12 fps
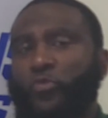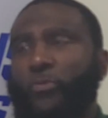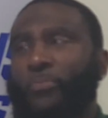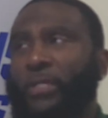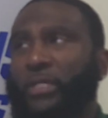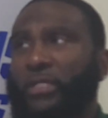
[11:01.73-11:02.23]
or
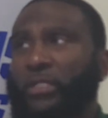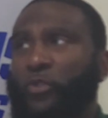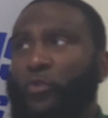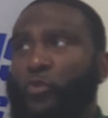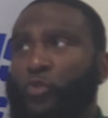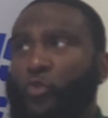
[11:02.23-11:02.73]
being a
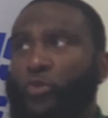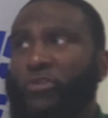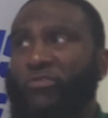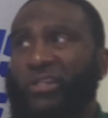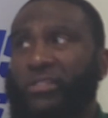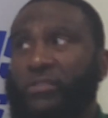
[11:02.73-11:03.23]
little too
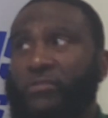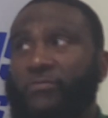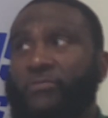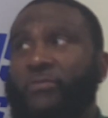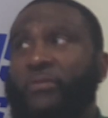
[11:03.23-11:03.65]
aggressive.